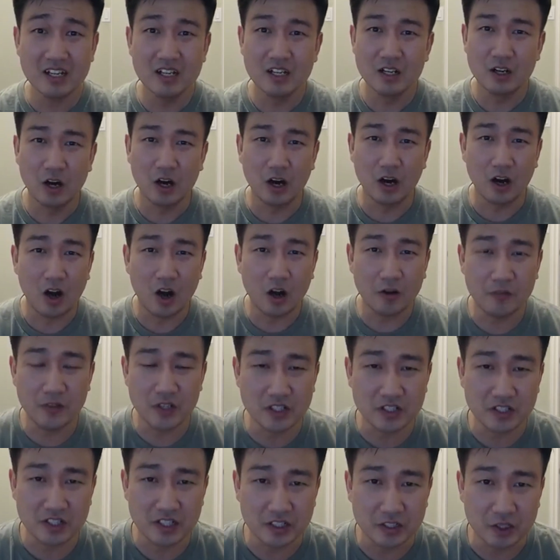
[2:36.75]

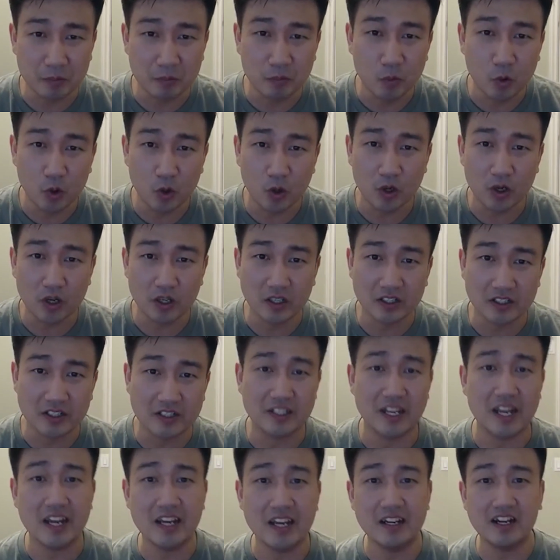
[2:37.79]
Obviously, the more
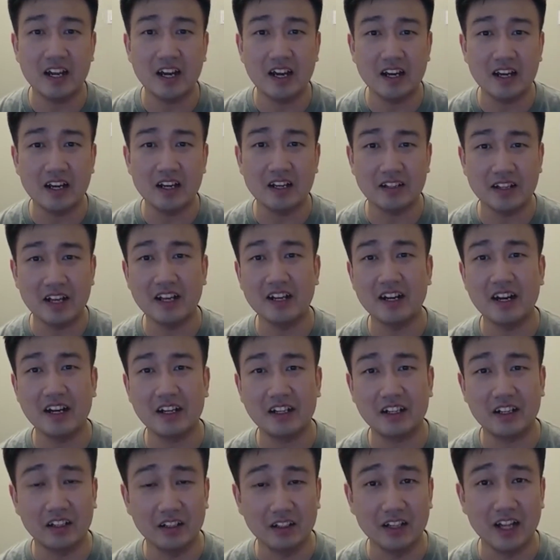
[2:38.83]
data that I
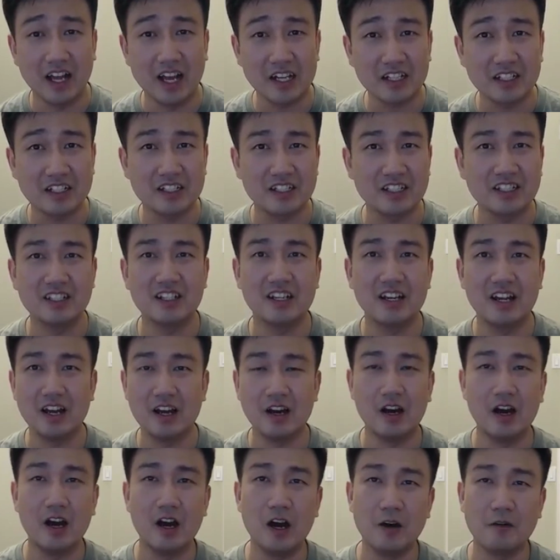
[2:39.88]
collect
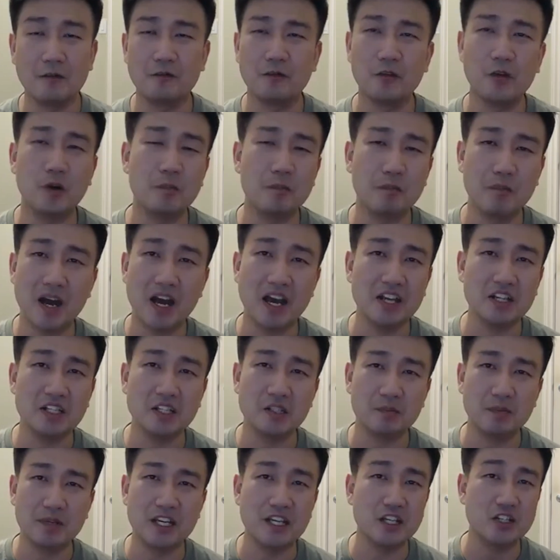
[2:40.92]
from my
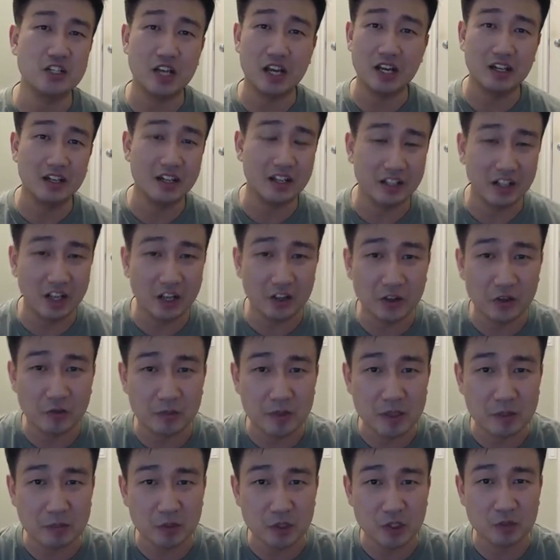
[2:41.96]
speech and like other
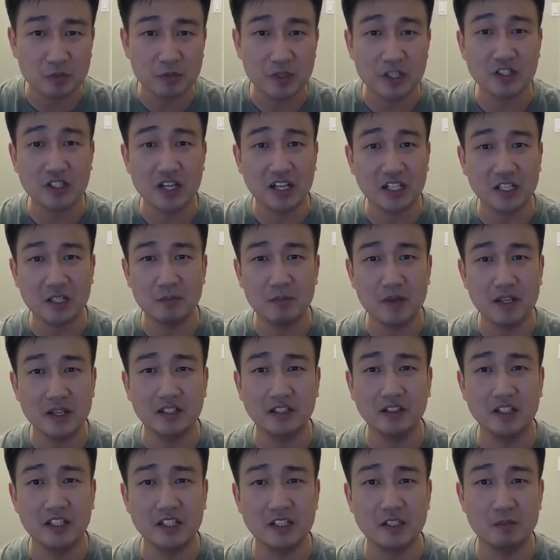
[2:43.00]
people's speech, I could make the
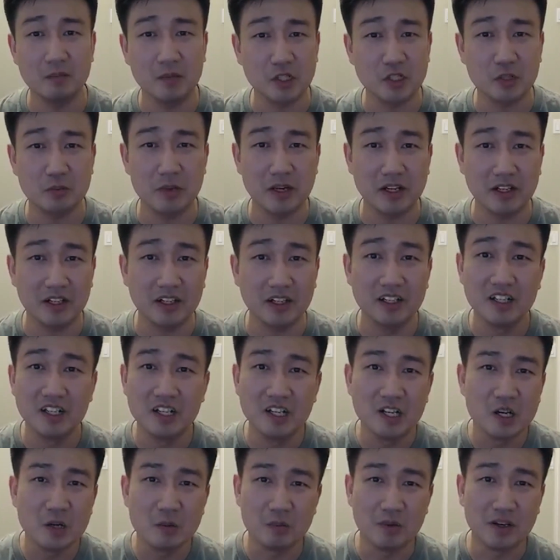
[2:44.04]
list much better.
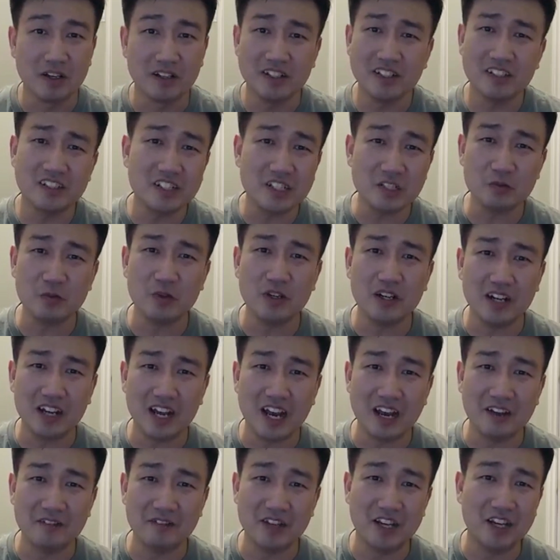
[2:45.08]
But this is what I
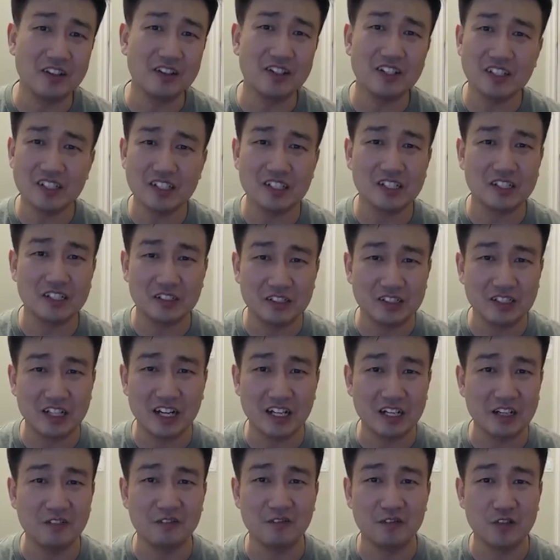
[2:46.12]
have now. This is
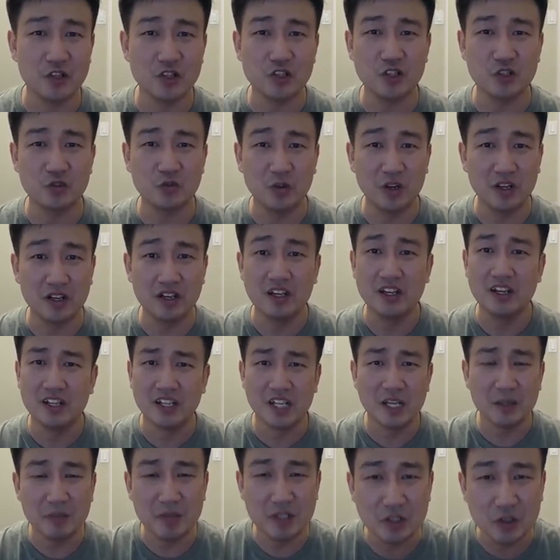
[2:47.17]
kind of version 1.
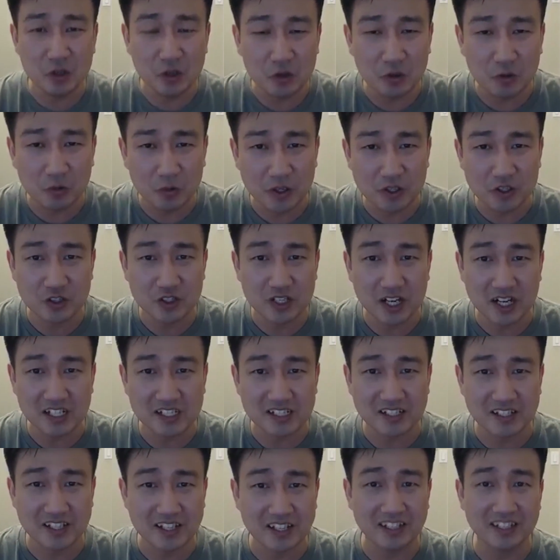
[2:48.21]
Let me know what you
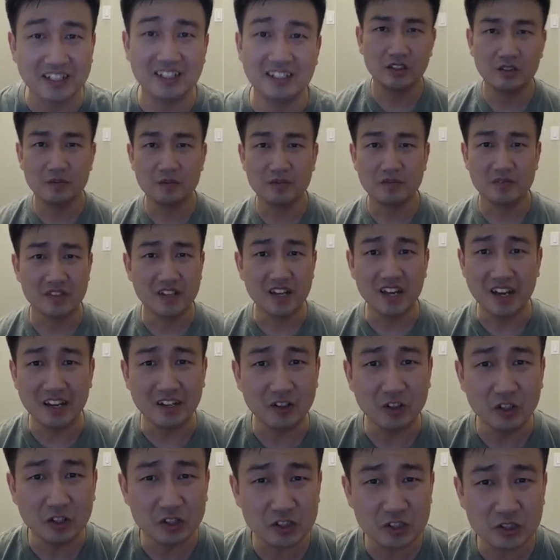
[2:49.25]
guys think. Yeah, and
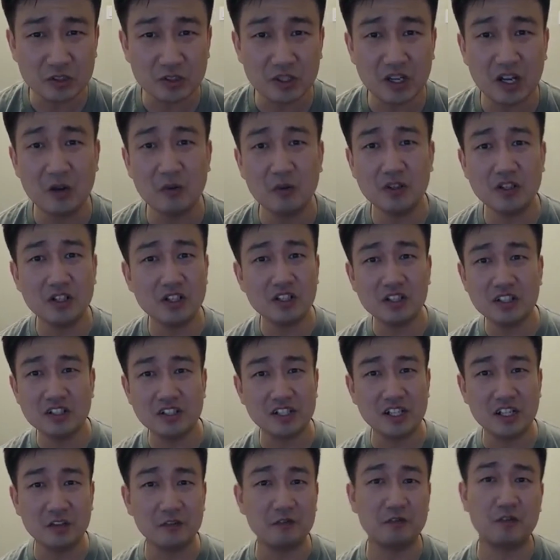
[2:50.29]
also I wanted to
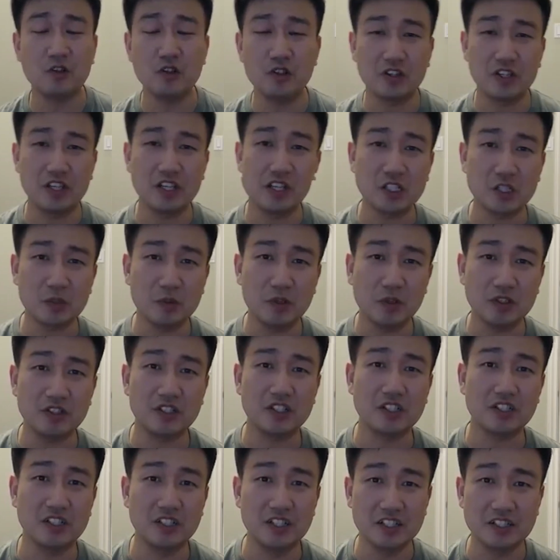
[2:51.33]
say a few things about
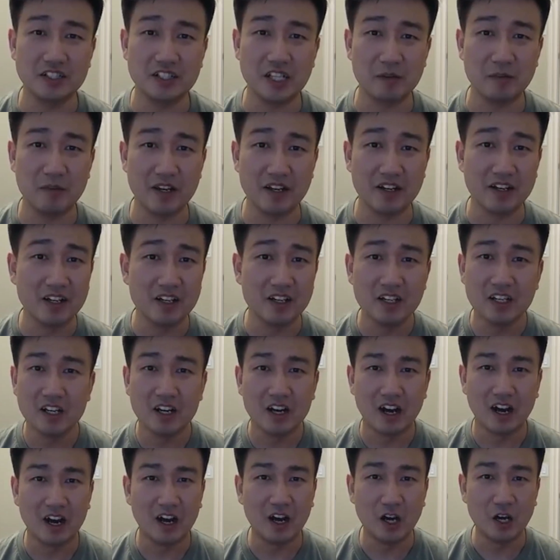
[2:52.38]
this list I made.
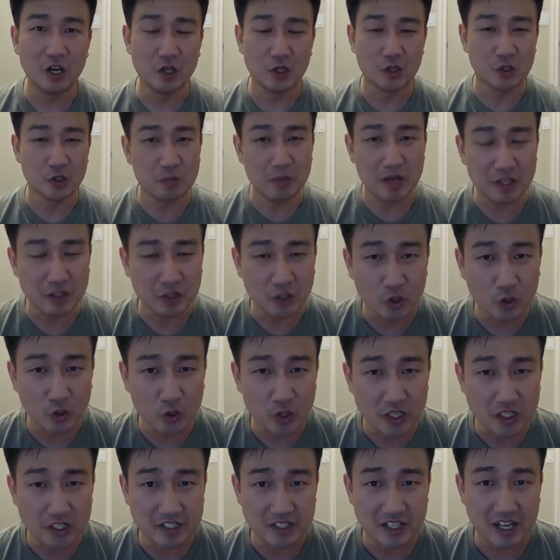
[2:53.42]
You might
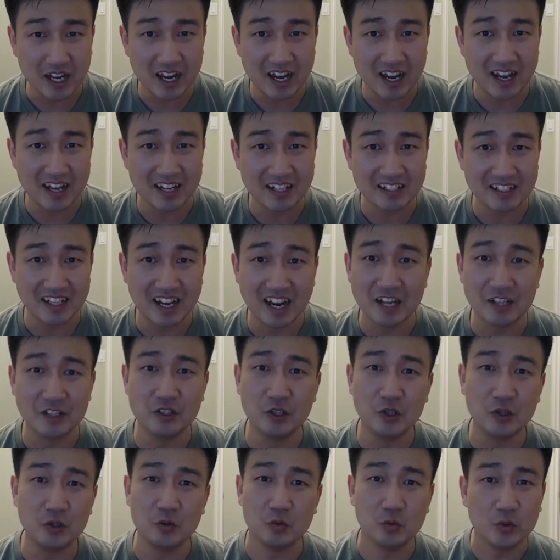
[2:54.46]
notice that I
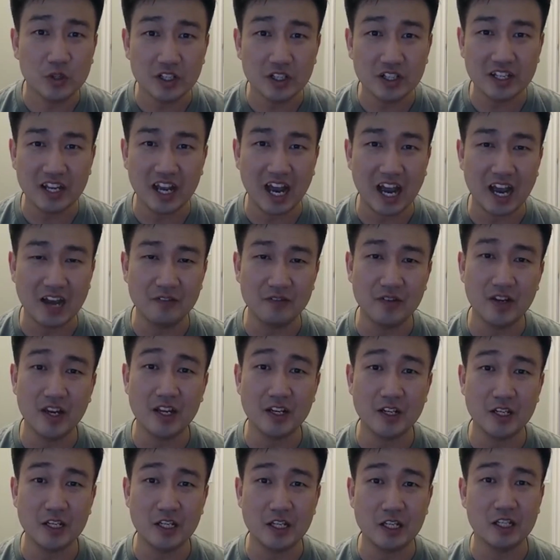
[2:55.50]
don't really have
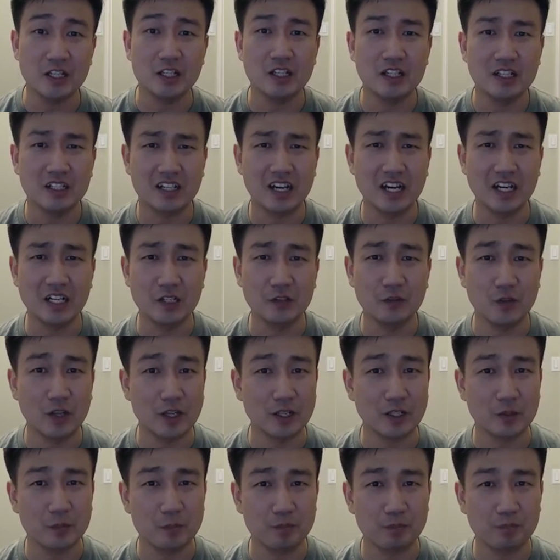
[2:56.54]
any kind of
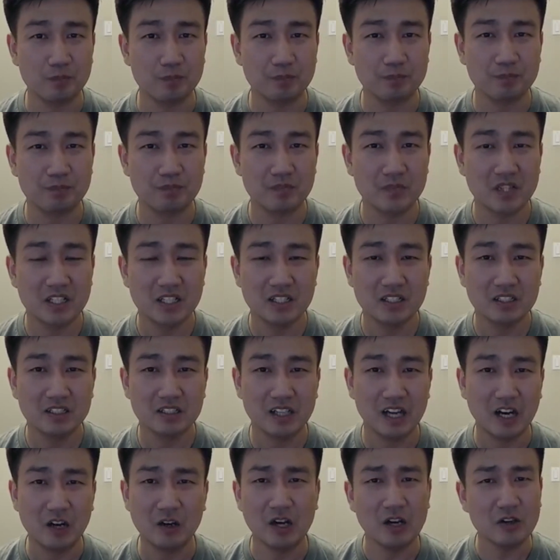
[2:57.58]
like,
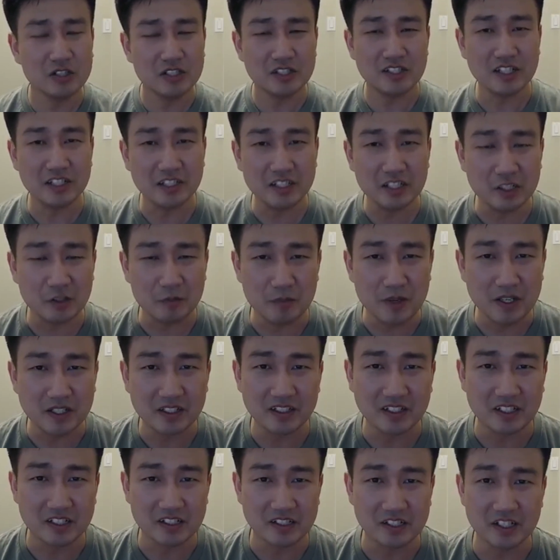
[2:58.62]
I was thinking of making
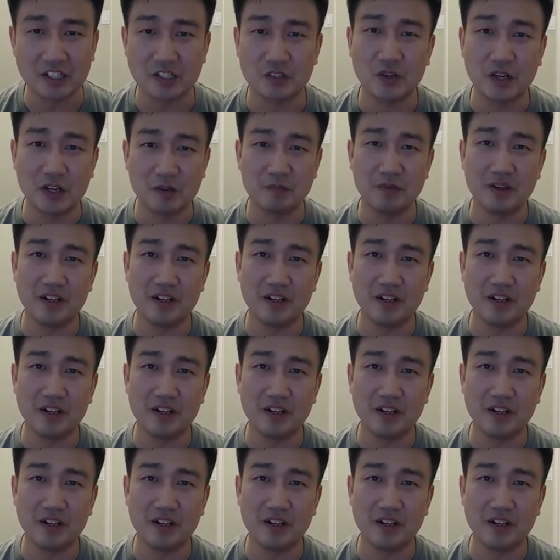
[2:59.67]
this list, right?